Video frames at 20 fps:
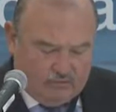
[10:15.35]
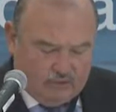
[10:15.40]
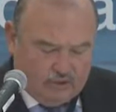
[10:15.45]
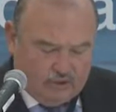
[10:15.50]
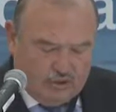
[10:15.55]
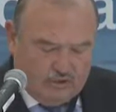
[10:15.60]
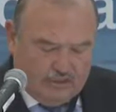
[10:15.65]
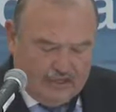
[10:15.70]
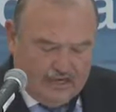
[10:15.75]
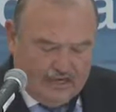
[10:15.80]

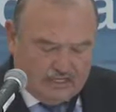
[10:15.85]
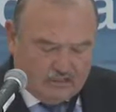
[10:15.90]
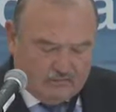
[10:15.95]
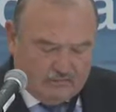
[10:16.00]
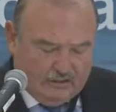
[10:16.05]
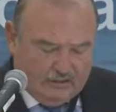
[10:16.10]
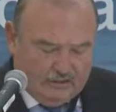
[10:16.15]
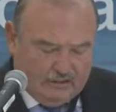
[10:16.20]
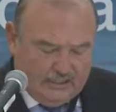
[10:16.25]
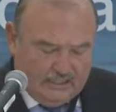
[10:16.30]
for the
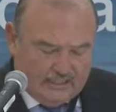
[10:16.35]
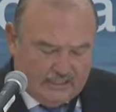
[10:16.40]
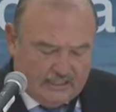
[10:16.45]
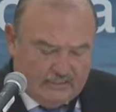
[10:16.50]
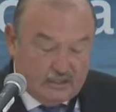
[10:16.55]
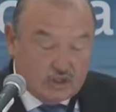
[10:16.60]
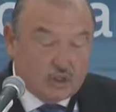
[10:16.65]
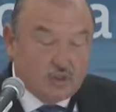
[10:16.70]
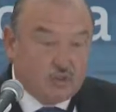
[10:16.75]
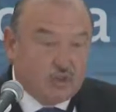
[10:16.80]

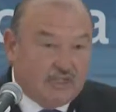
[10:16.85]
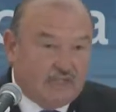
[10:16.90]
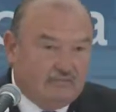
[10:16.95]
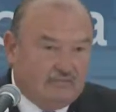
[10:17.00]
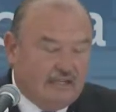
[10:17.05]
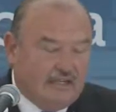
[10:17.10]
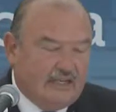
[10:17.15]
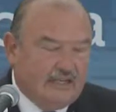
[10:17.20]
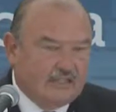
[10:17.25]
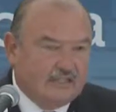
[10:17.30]
collection of
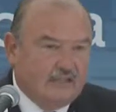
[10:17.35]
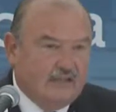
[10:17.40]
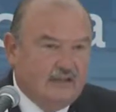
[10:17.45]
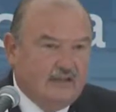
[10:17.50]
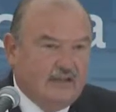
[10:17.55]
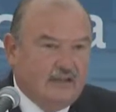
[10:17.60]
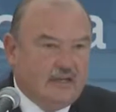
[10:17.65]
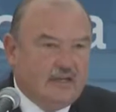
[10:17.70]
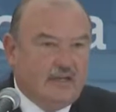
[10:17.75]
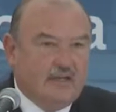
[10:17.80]
taxes
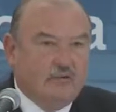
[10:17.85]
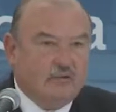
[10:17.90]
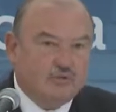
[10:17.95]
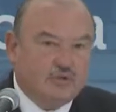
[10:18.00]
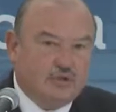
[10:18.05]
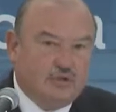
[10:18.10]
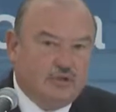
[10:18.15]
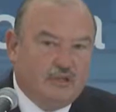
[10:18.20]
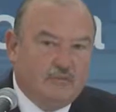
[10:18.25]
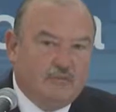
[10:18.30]
in
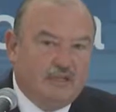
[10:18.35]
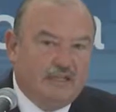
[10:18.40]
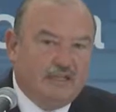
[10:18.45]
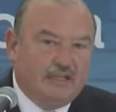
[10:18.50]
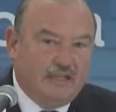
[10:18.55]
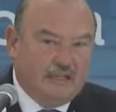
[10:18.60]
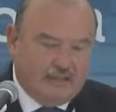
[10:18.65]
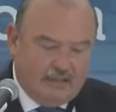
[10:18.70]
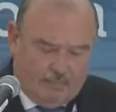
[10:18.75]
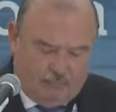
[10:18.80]

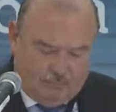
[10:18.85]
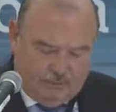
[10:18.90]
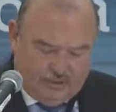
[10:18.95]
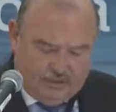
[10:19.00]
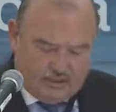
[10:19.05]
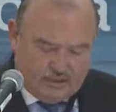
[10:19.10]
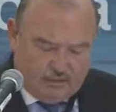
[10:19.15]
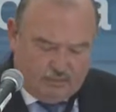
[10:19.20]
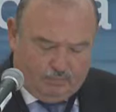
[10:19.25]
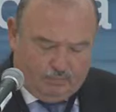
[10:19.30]
any
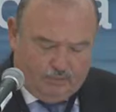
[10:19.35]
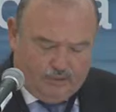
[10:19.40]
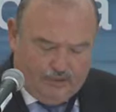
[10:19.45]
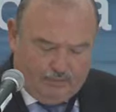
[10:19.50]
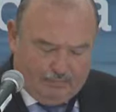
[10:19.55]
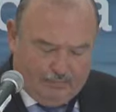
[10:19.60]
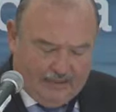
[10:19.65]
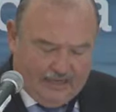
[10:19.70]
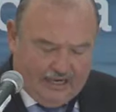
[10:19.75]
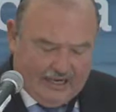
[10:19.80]
public
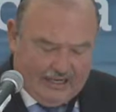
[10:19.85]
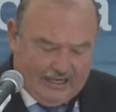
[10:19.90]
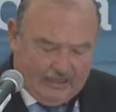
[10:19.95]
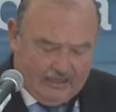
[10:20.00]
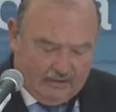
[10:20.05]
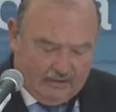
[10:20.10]
administration.